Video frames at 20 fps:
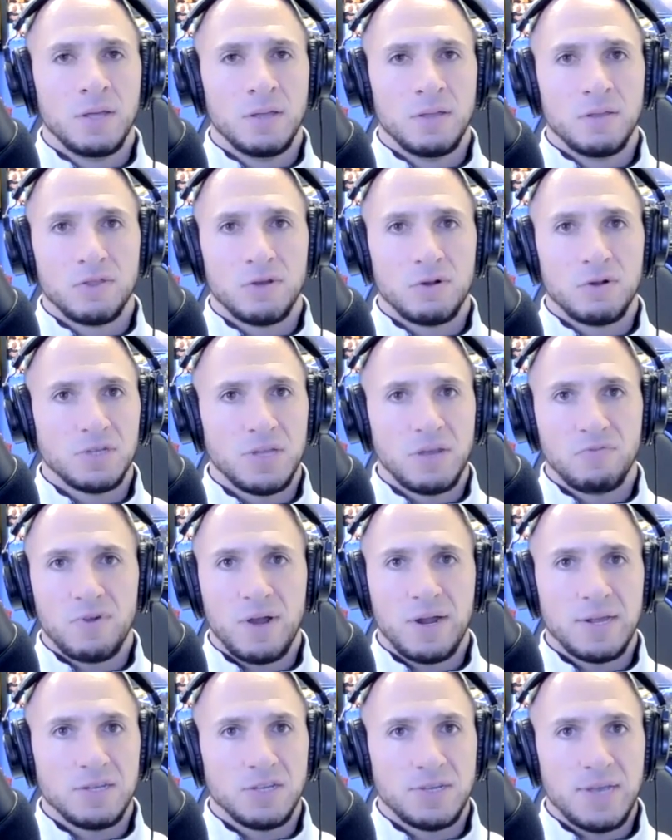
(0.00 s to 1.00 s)
Thursday,
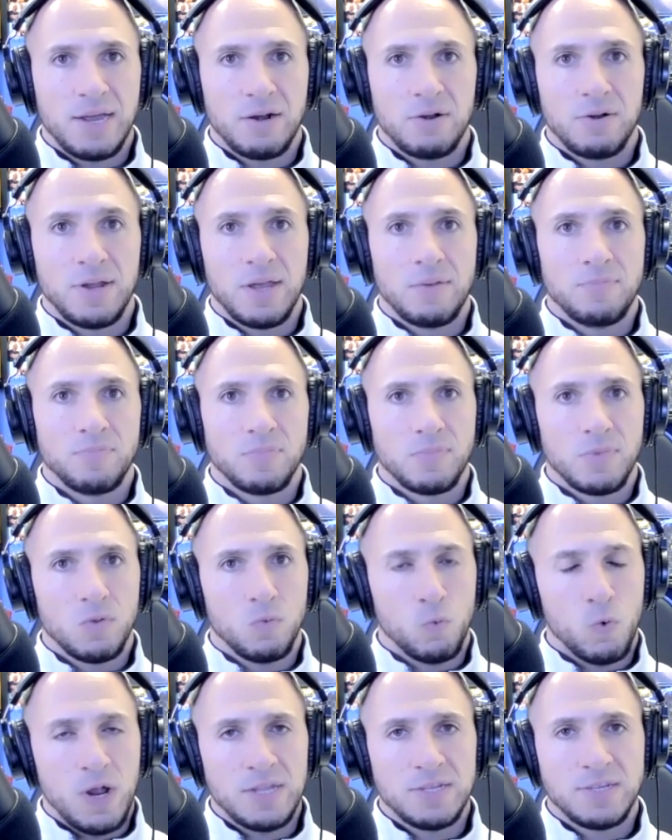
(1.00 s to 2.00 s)
Friday, Saturday,
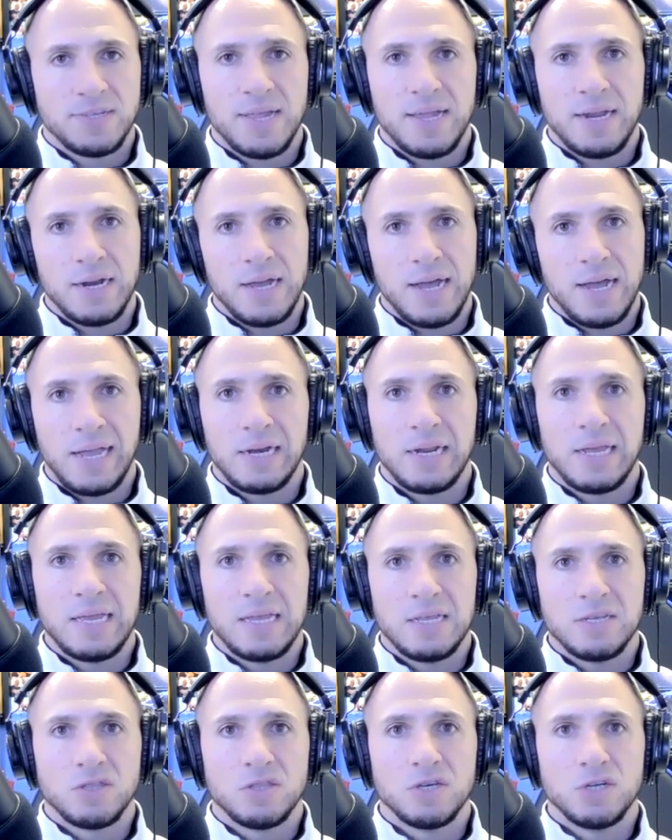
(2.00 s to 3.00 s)
Wednesday night
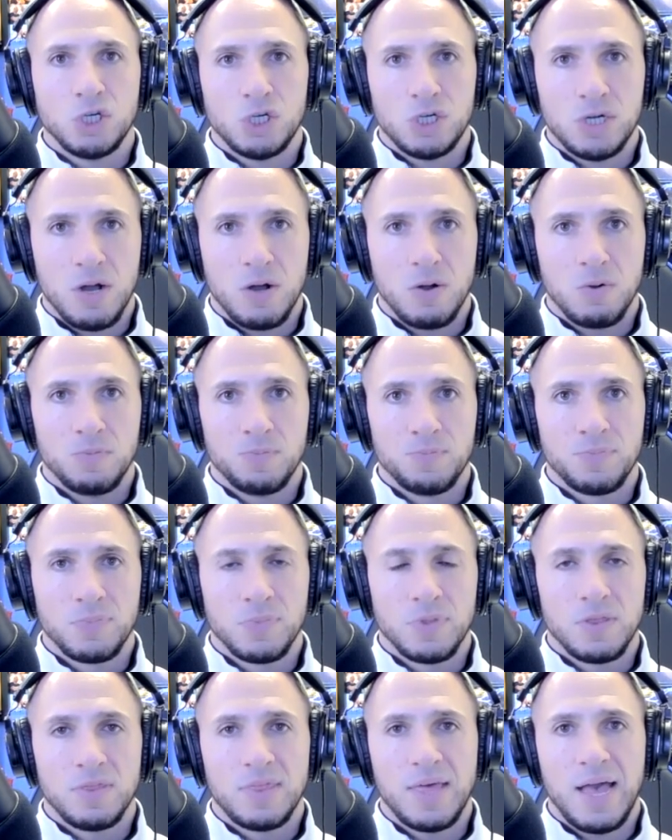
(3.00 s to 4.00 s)
is the show
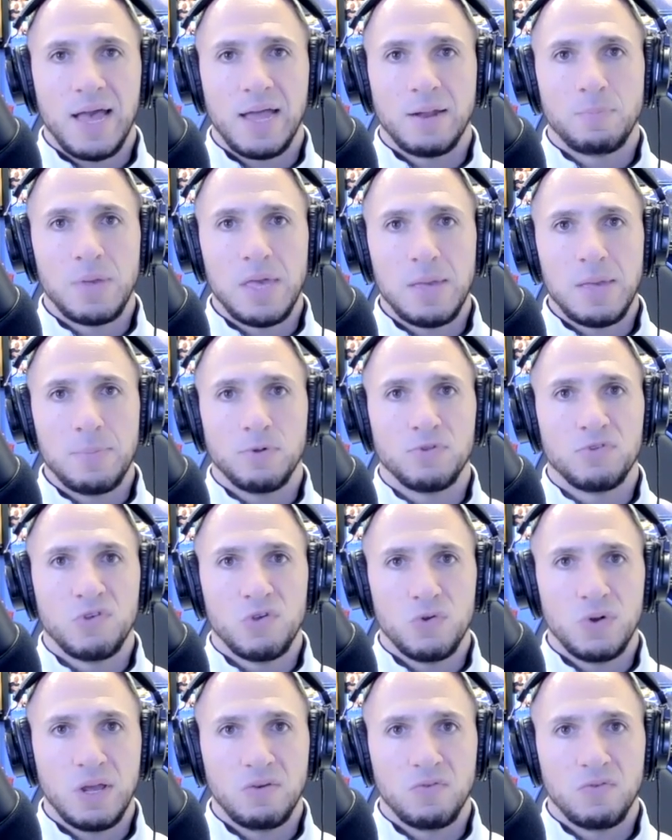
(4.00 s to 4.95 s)
that people tune in